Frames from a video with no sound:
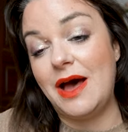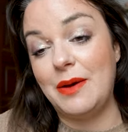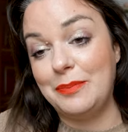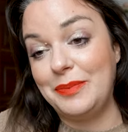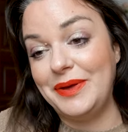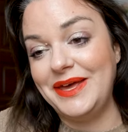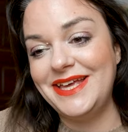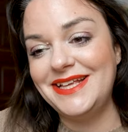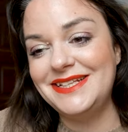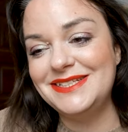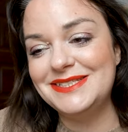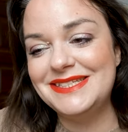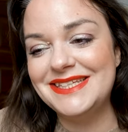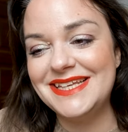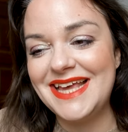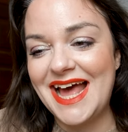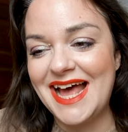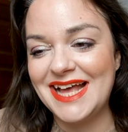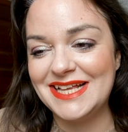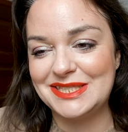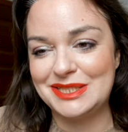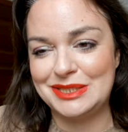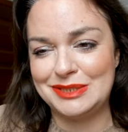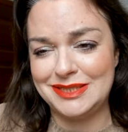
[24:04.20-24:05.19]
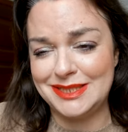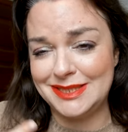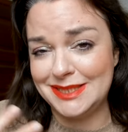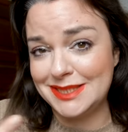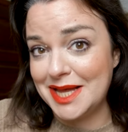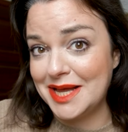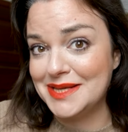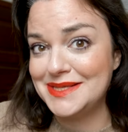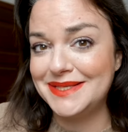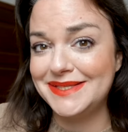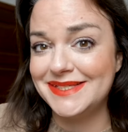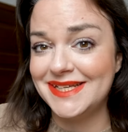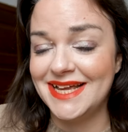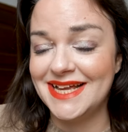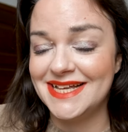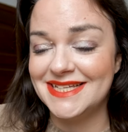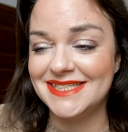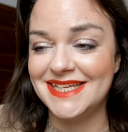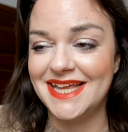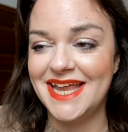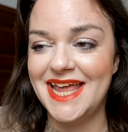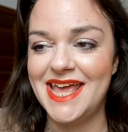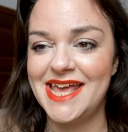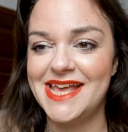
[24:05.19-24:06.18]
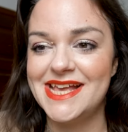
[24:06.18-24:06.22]
happened, as disgusting as
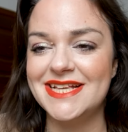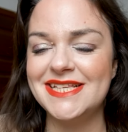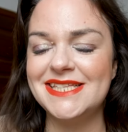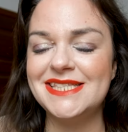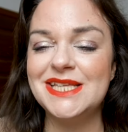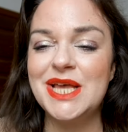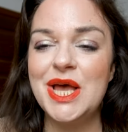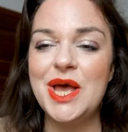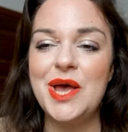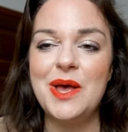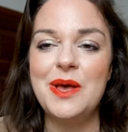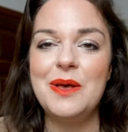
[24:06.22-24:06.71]
it is.